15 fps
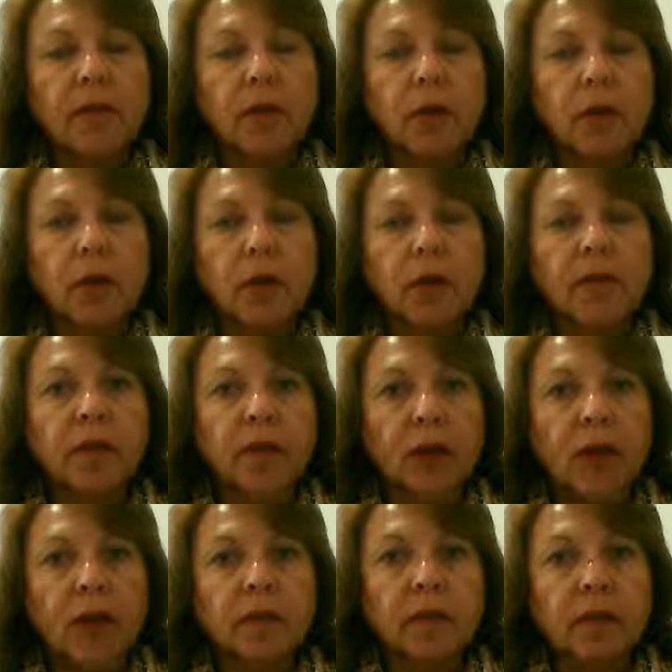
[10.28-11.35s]
the words,
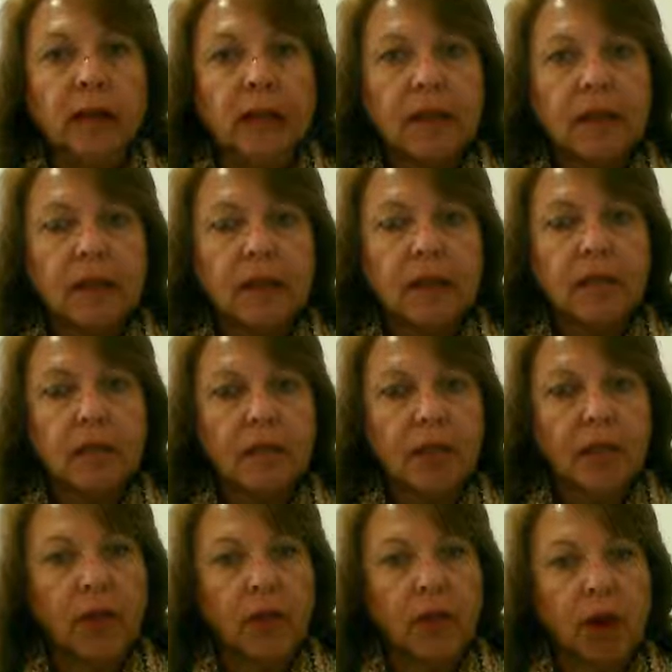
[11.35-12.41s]
thoughts, and ideas of
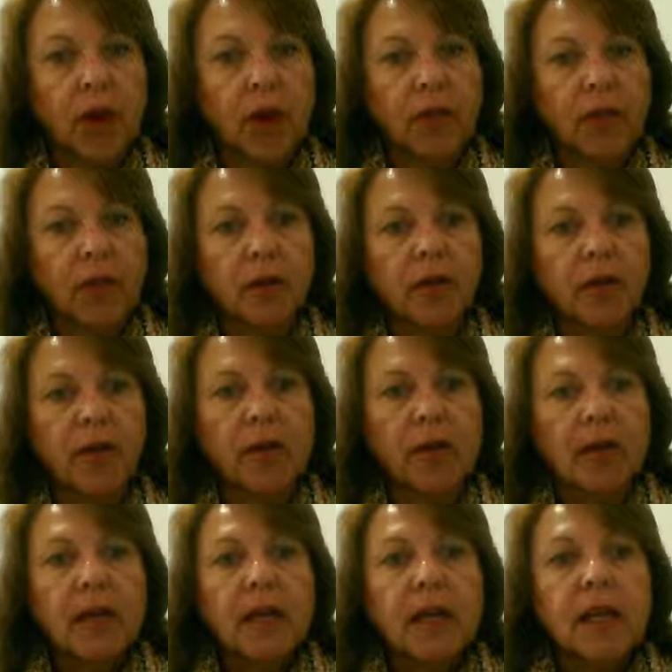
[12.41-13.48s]
other authors
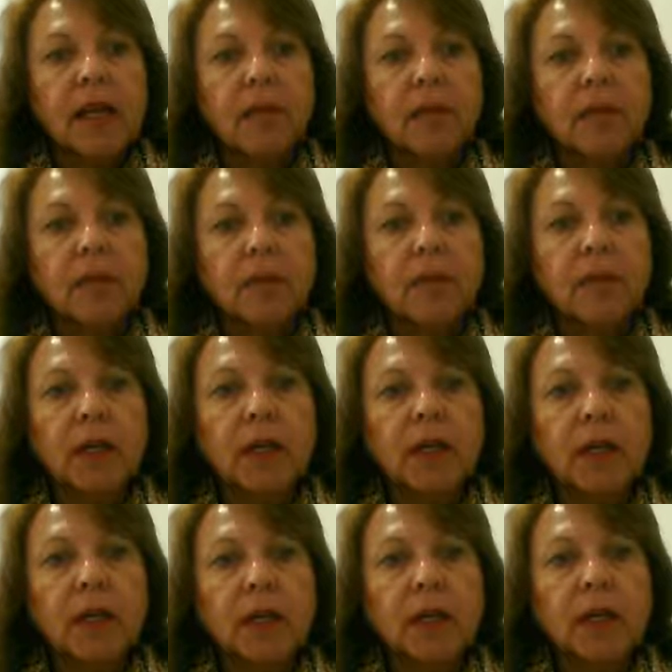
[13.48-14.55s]
is
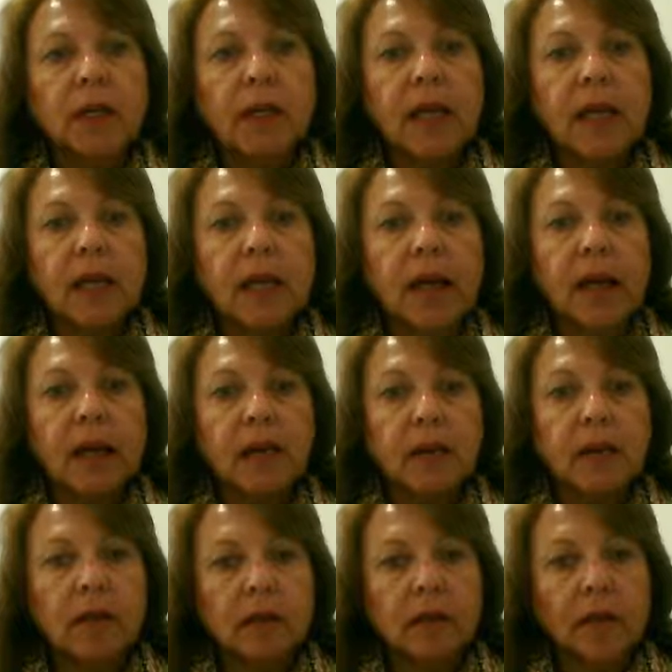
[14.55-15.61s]
simply taking
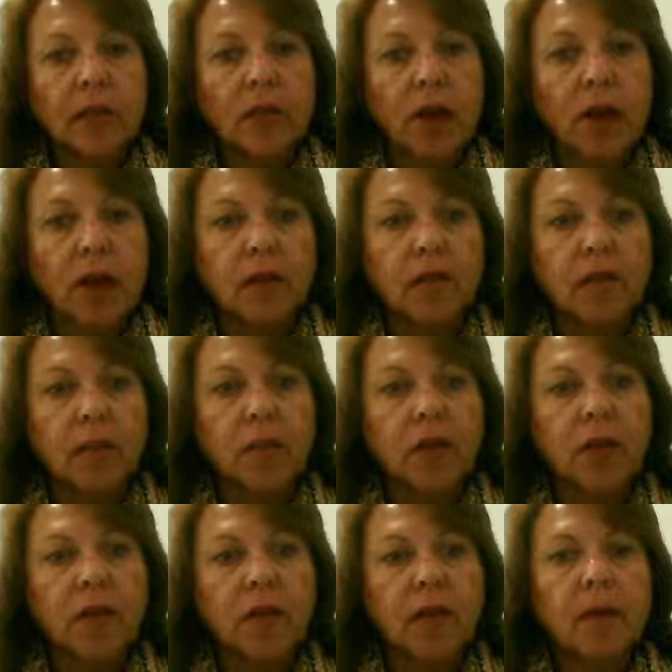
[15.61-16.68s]
ideas and thoughts and
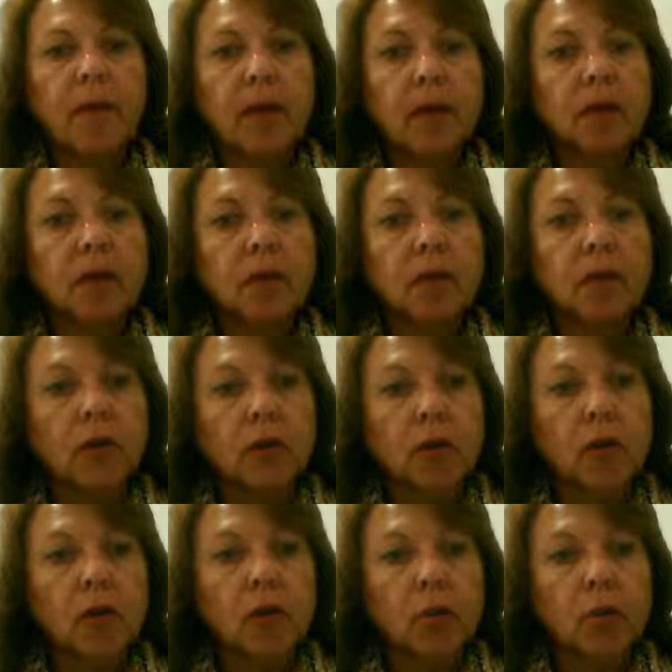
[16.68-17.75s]
putting them into your
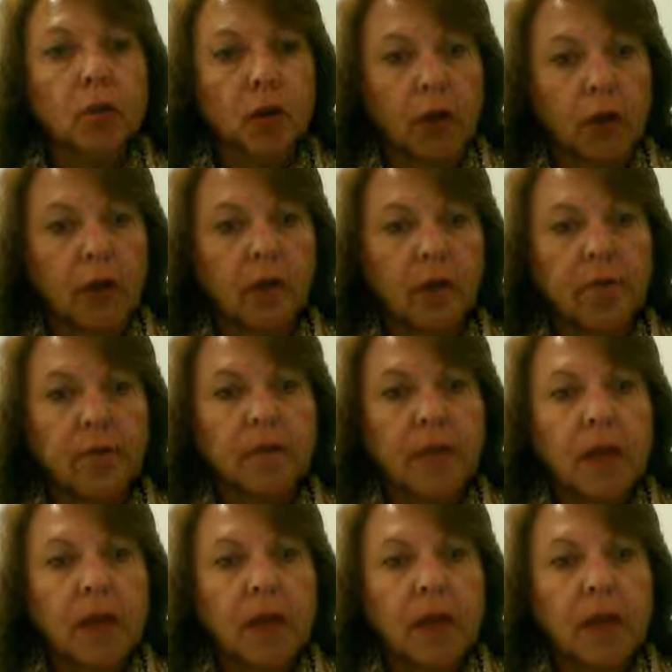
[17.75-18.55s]
own words.